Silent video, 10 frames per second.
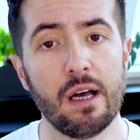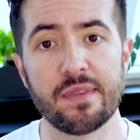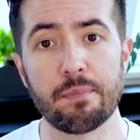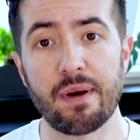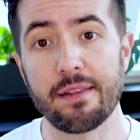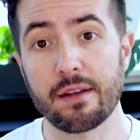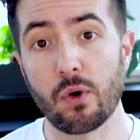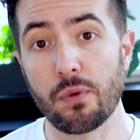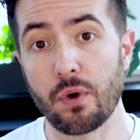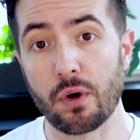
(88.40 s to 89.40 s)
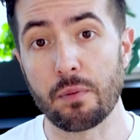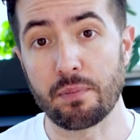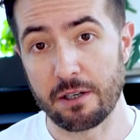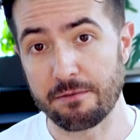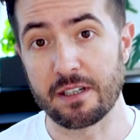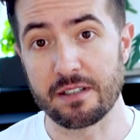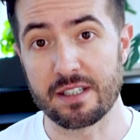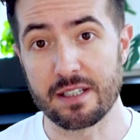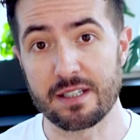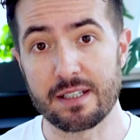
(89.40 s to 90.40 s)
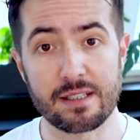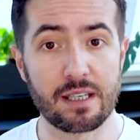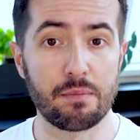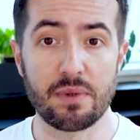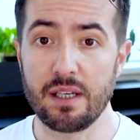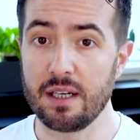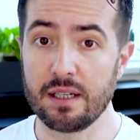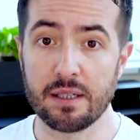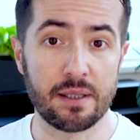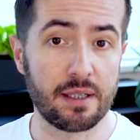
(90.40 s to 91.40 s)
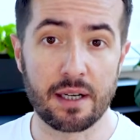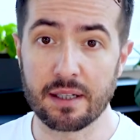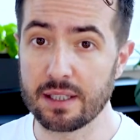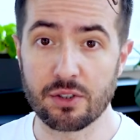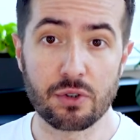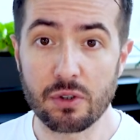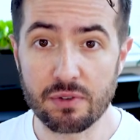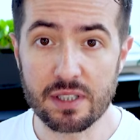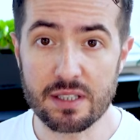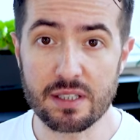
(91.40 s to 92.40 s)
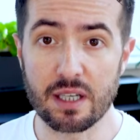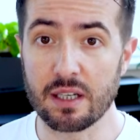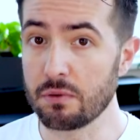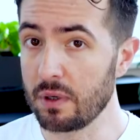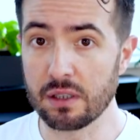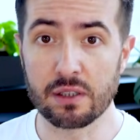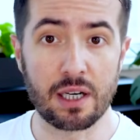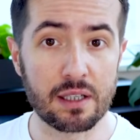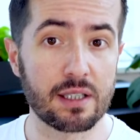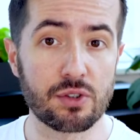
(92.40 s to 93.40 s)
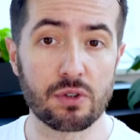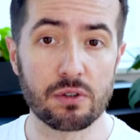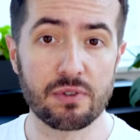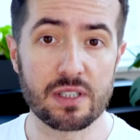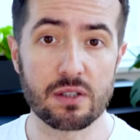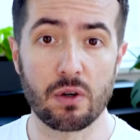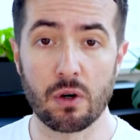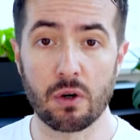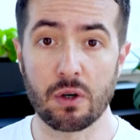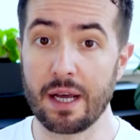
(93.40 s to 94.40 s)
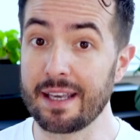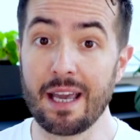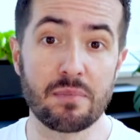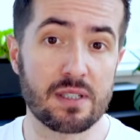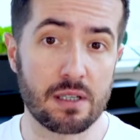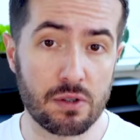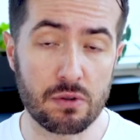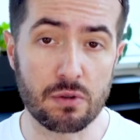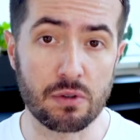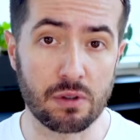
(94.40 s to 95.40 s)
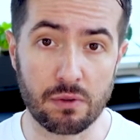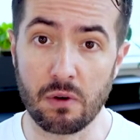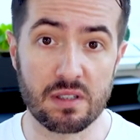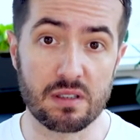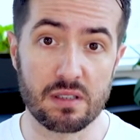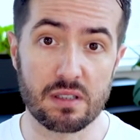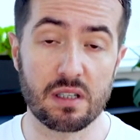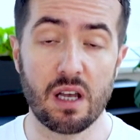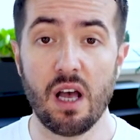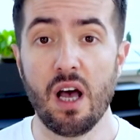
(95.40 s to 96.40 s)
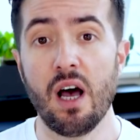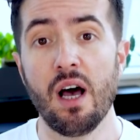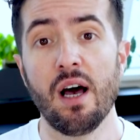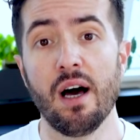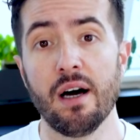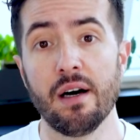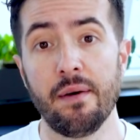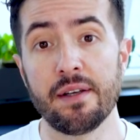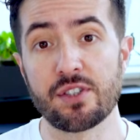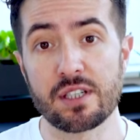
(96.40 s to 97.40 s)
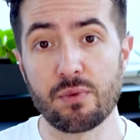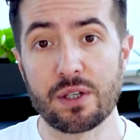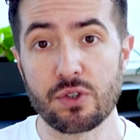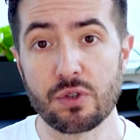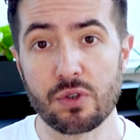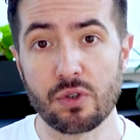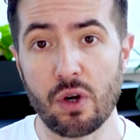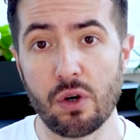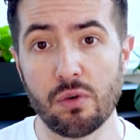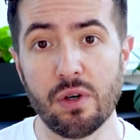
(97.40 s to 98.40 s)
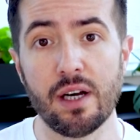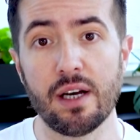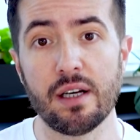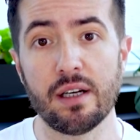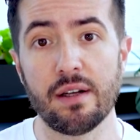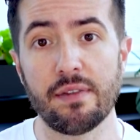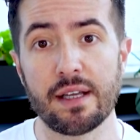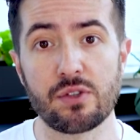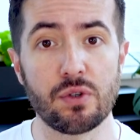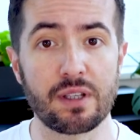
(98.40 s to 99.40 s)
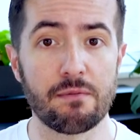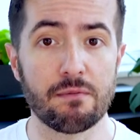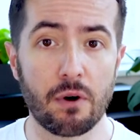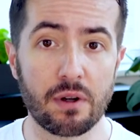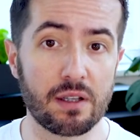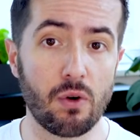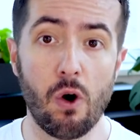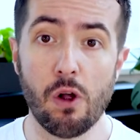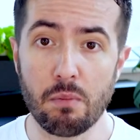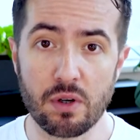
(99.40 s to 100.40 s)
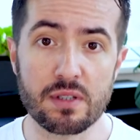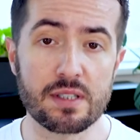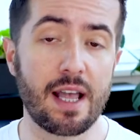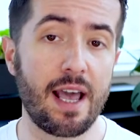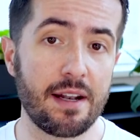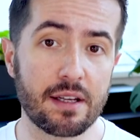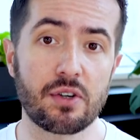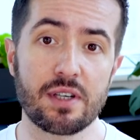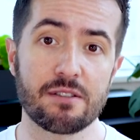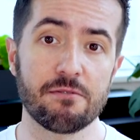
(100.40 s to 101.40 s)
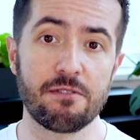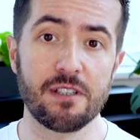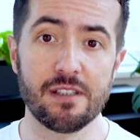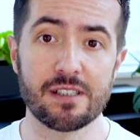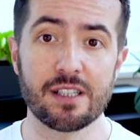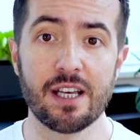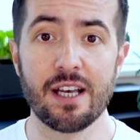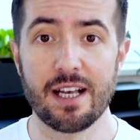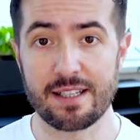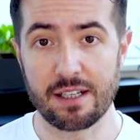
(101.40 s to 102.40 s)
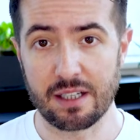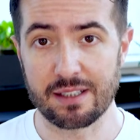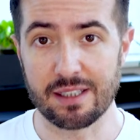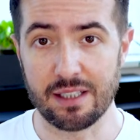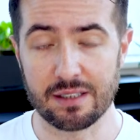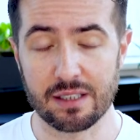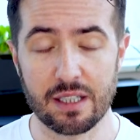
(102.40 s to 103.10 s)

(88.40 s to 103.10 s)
Depending on your preferences, that can be an architecture office, a regular architecture office, or a game design studio, for instance. Just want you to know that you can work in almost any creative field as an architect.